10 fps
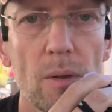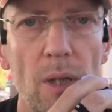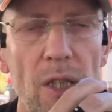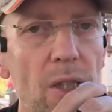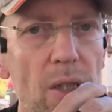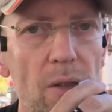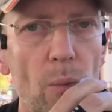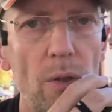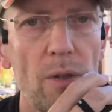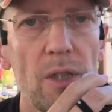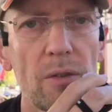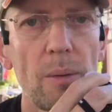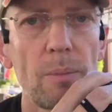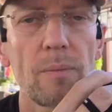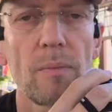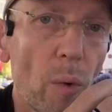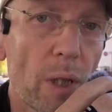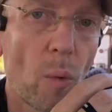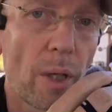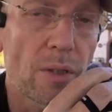editing it with Descript.
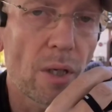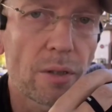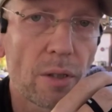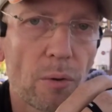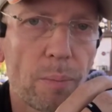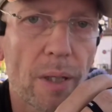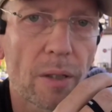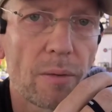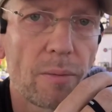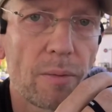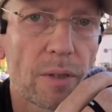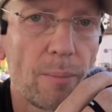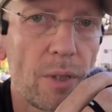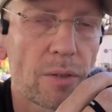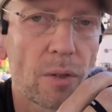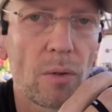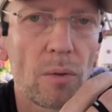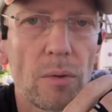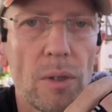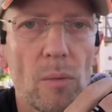When I started out back some years
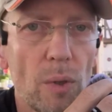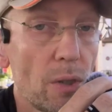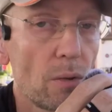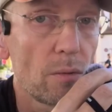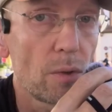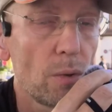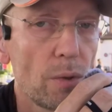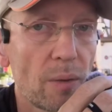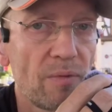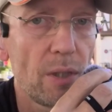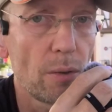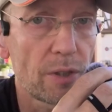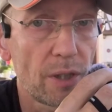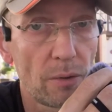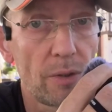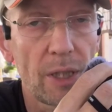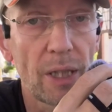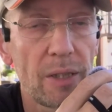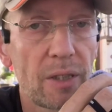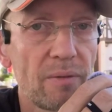ago wanting to do some videos, and already I
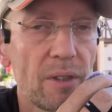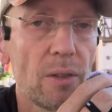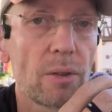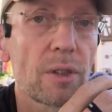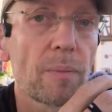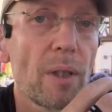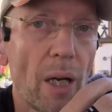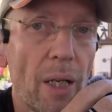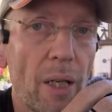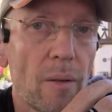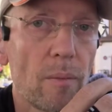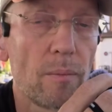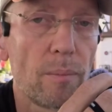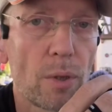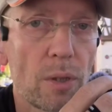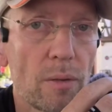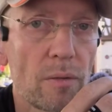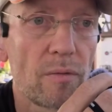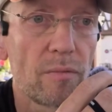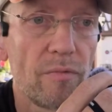did some videos, I bought a
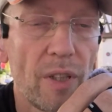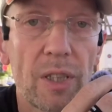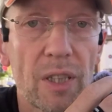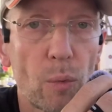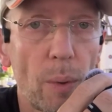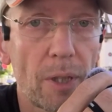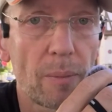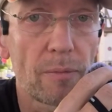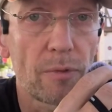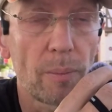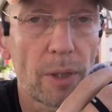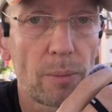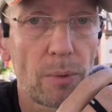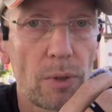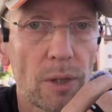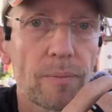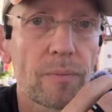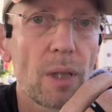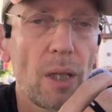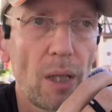very nice webcam for my computer.
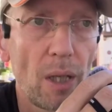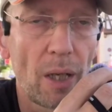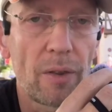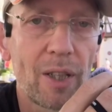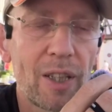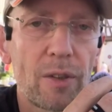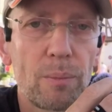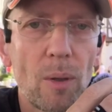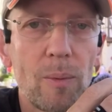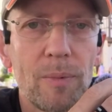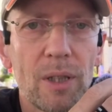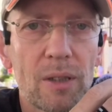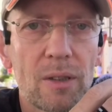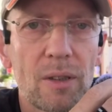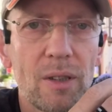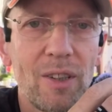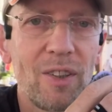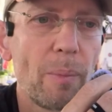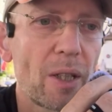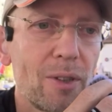And then I had the problem that in
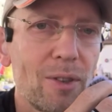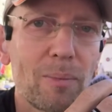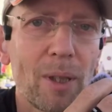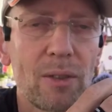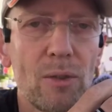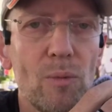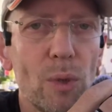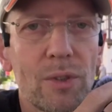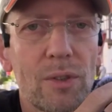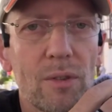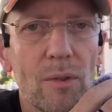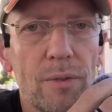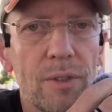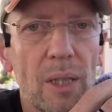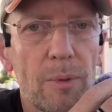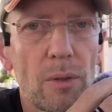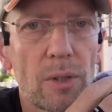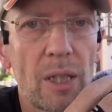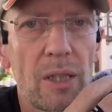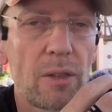the background my room was oftentimes not
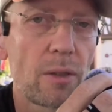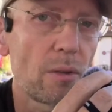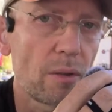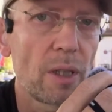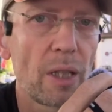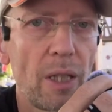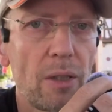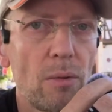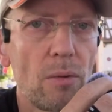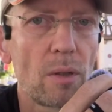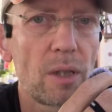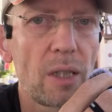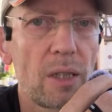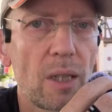tidy, so I had to tidy it